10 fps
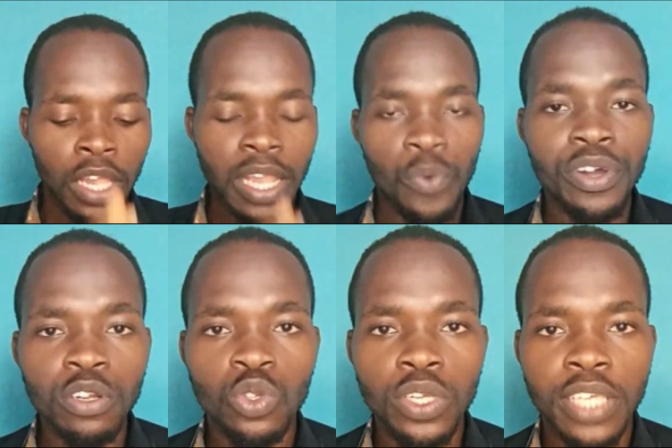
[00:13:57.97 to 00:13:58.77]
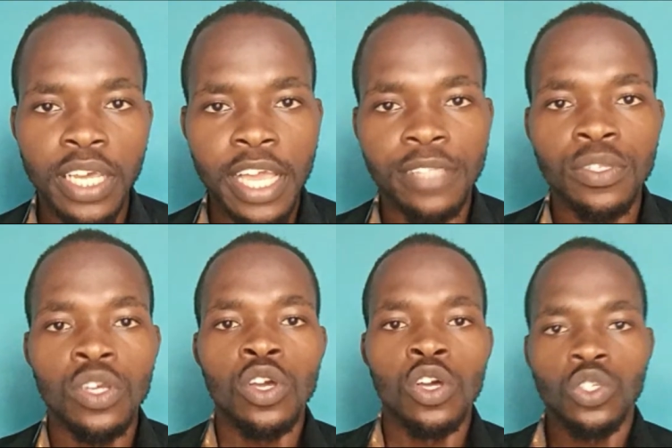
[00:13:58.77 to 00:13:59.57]
Now we're gonna do it again.
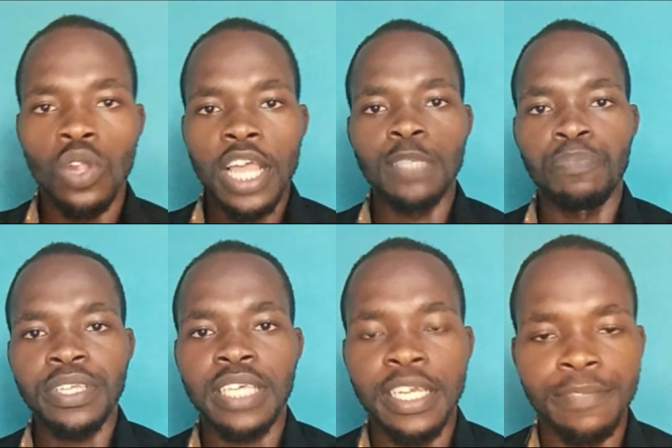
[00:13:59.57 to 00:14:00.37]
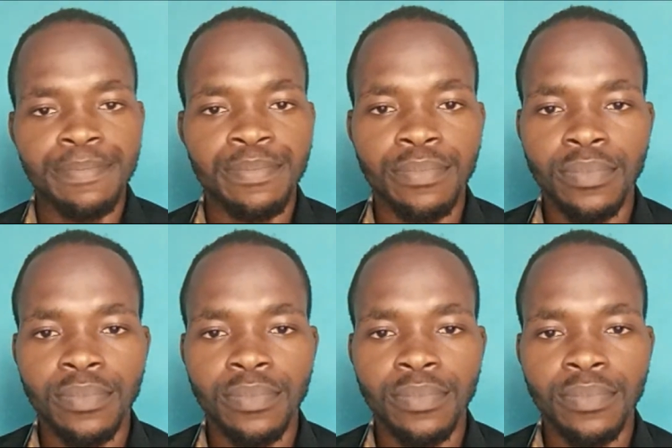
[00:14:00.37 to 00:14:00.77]
So let's breathe in.